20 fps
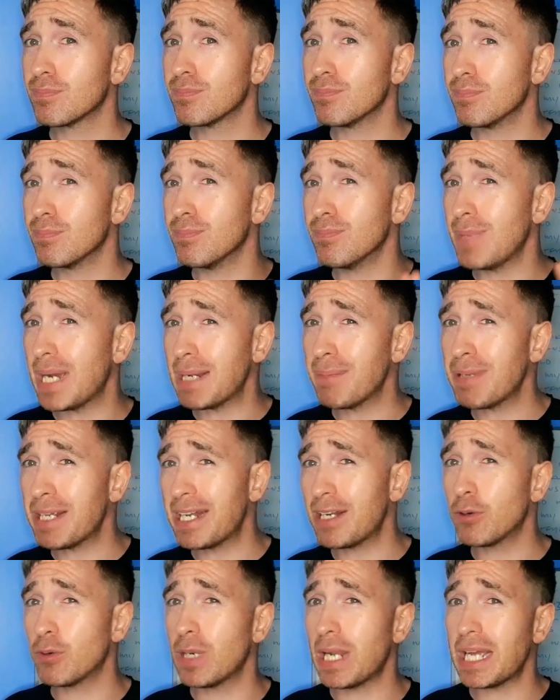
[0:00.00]
maybe a
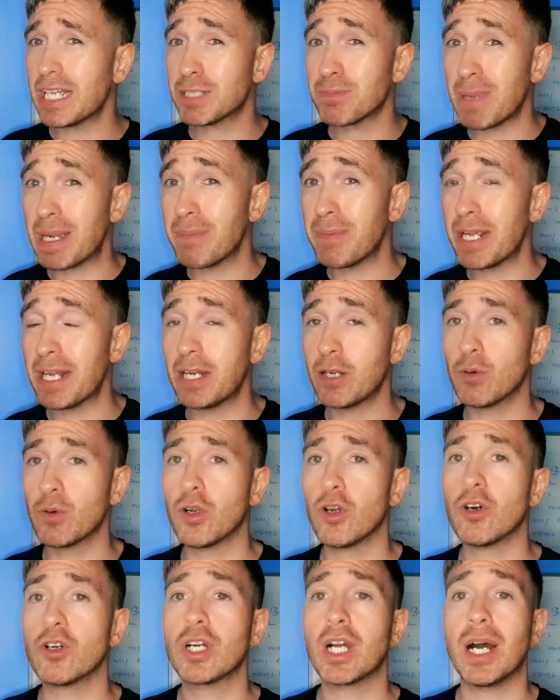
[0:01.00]
little less, maybe a little
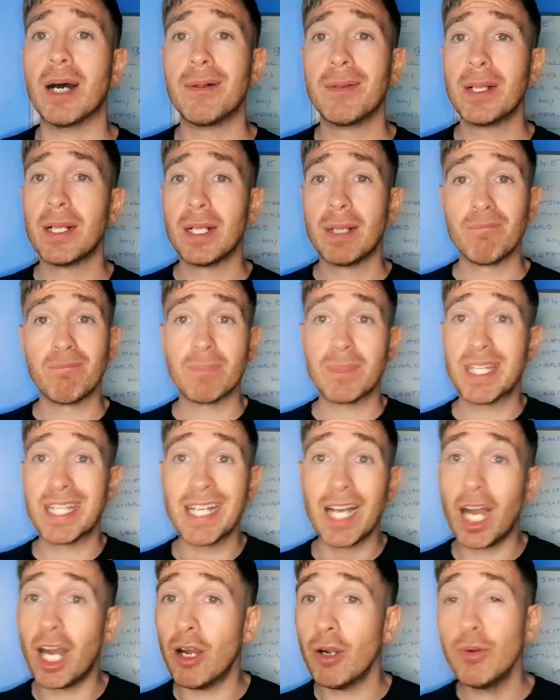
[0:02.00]
longer.
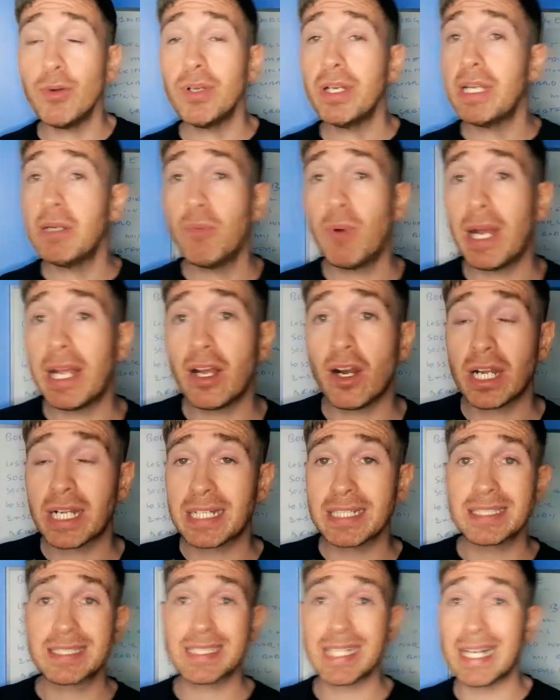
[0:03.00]
The only way I
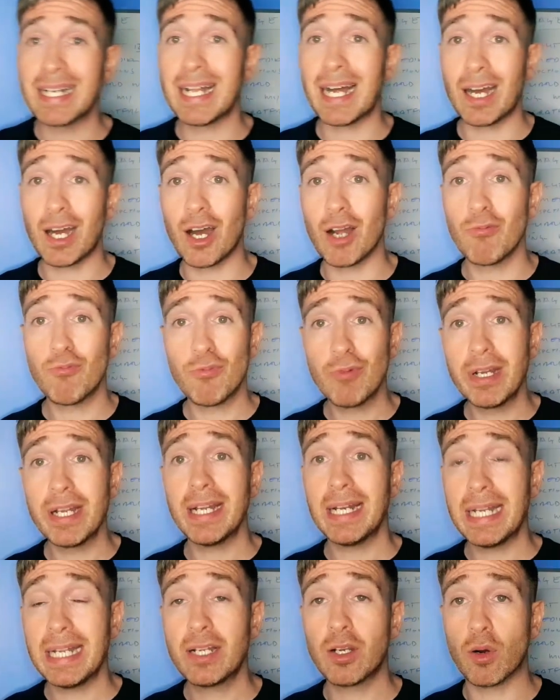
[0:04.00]
can say that I
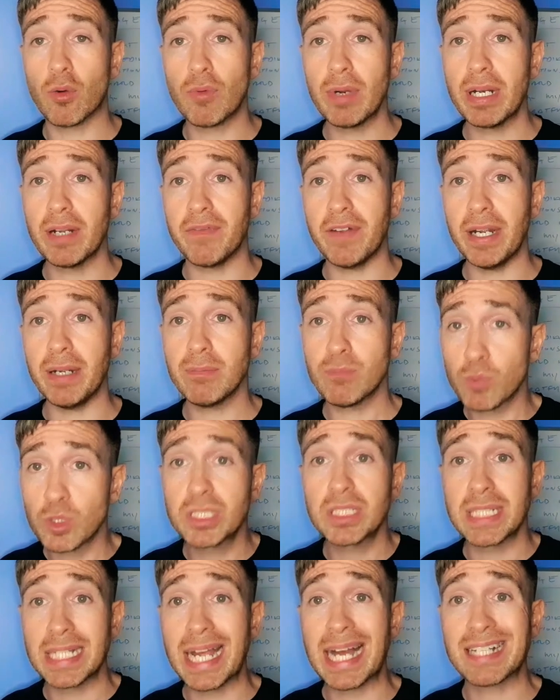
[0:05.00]
really got rid of it
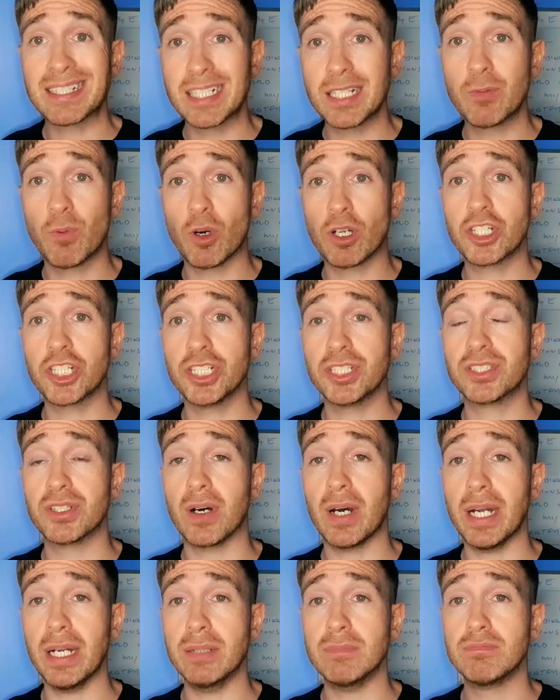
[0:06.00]
was the Acid Watchers
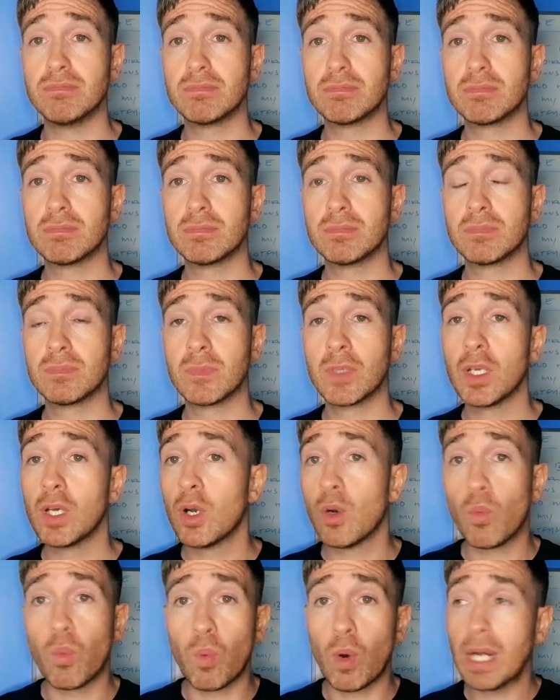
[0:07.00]
diet.
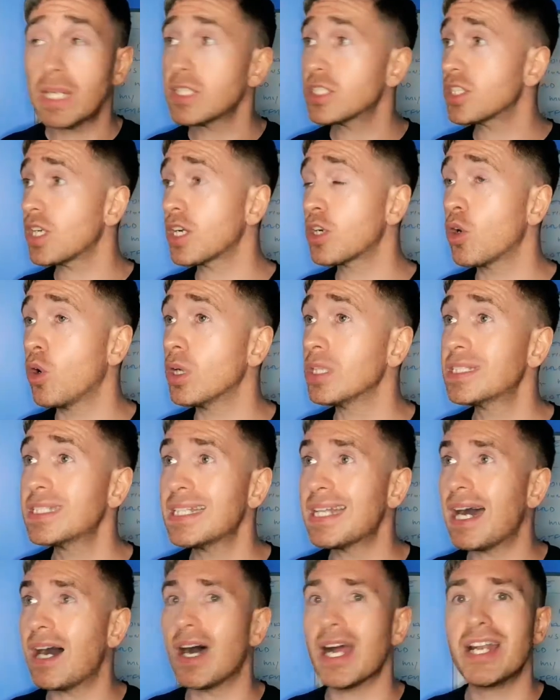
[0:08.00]
Once I got onto
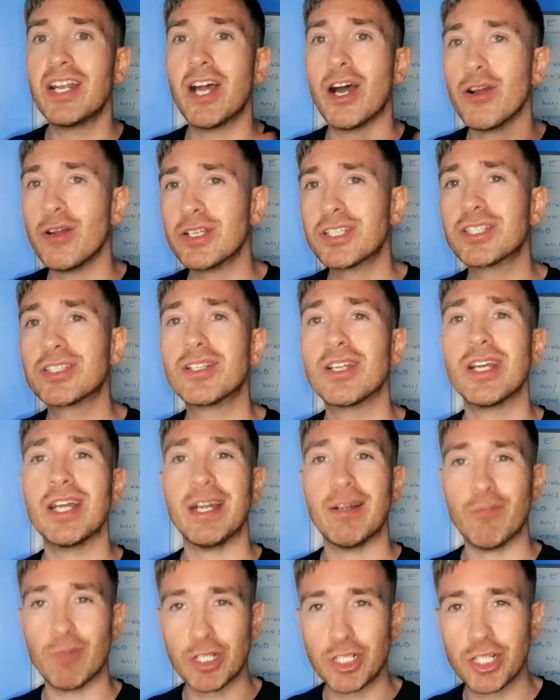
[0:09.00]
that, I noticed
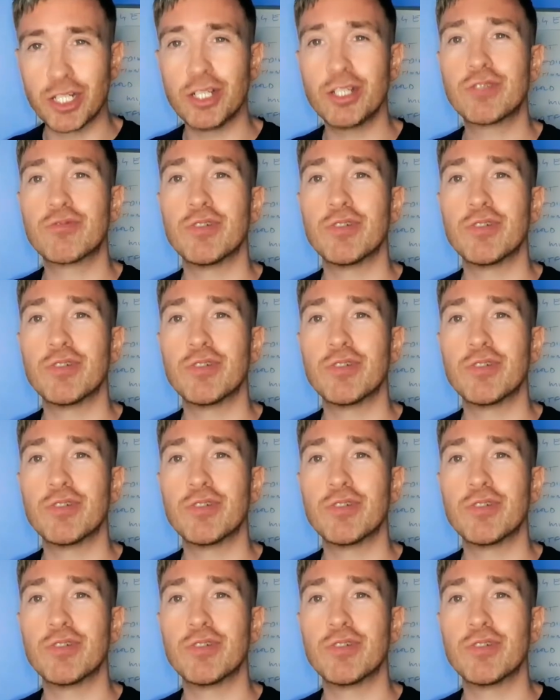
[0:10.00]
it reduced,